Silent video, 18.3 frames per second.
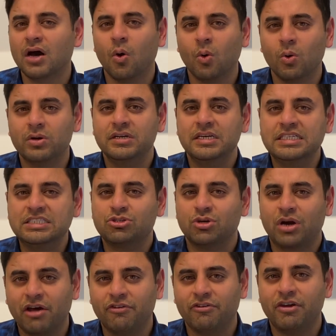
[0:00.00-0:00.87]
the only
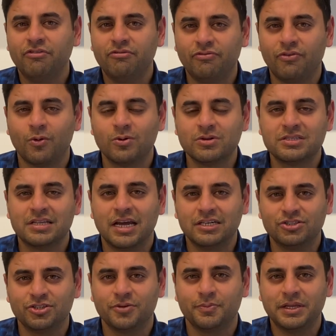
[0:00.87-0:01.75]
driving force
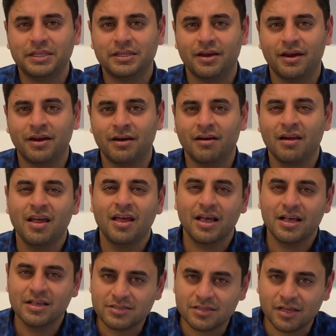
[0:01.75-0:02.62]
that should be
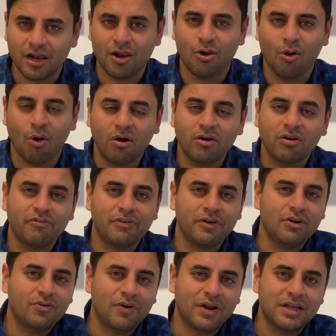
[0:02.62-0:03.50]
there is a lot
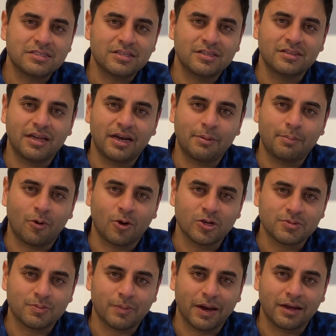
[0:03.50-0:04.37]
of interest in that
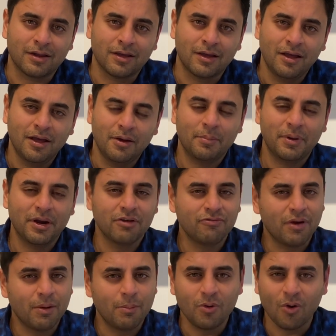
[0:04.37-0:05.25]
prospect.
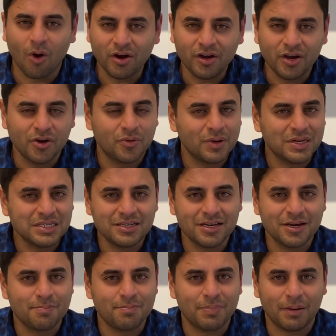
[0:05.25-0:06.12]
But if I'm not
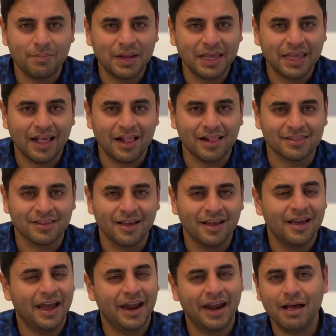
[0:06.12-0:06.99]
interested in public health
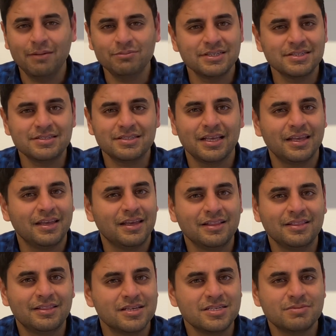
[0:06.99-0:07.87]
and I'm just
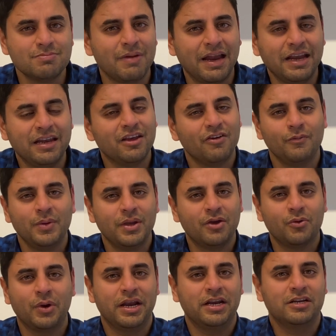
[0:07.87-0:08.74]
thinking this might give
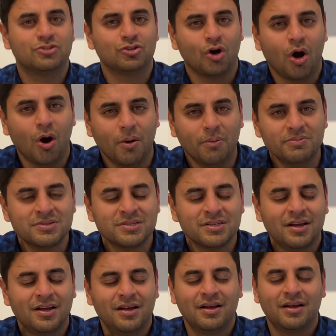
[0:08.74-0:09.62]
me great
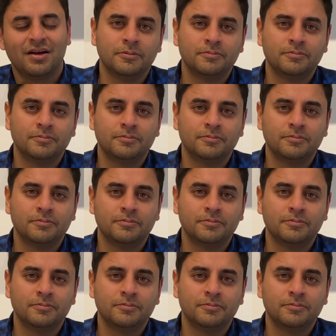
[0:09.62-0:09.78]
jobs,